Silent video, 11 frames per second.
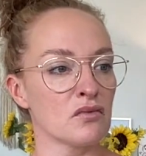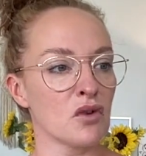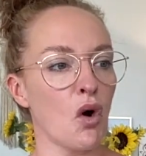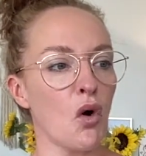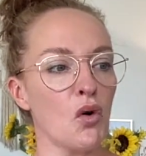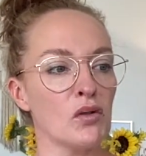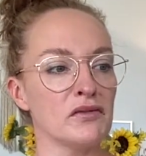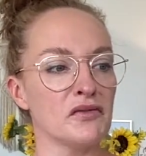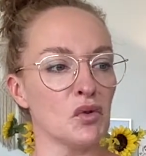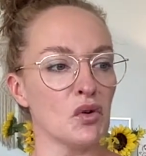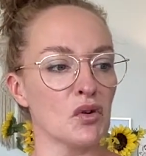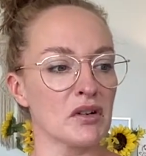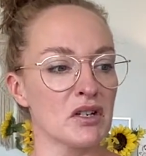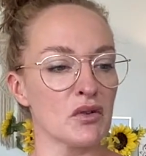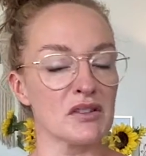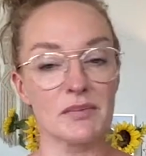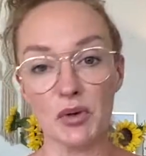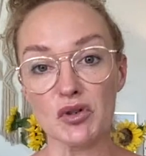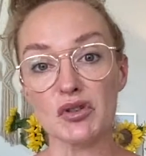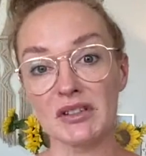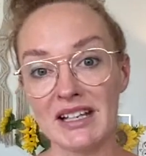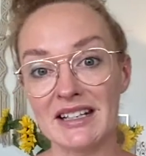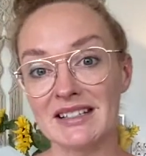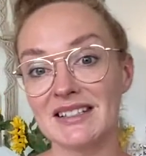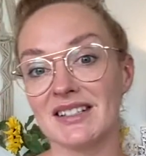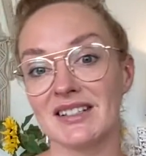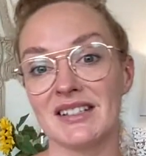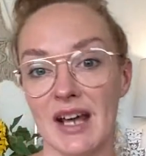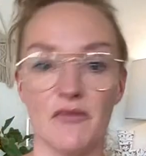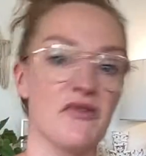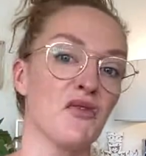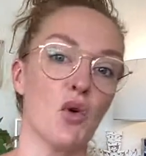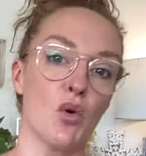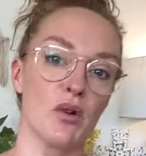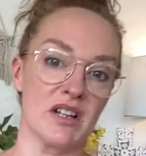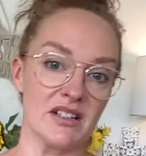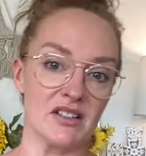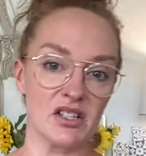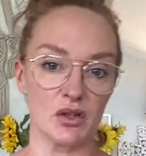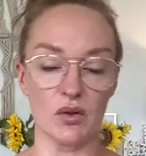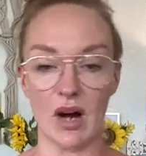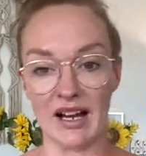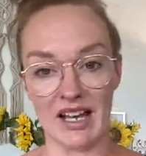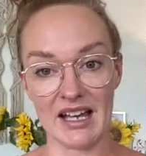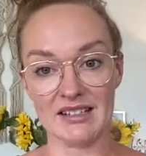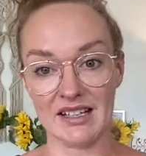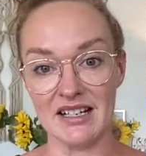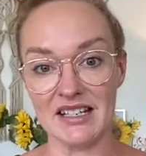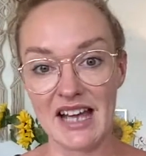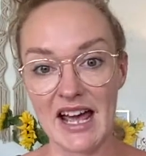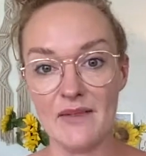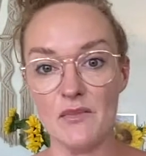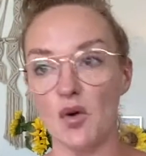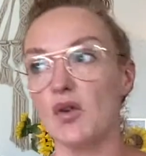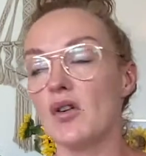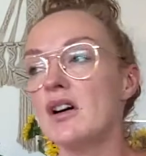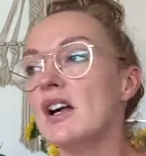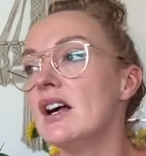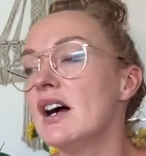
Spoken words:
call for, spiritual leaders to step forward and to, I guess, condemn or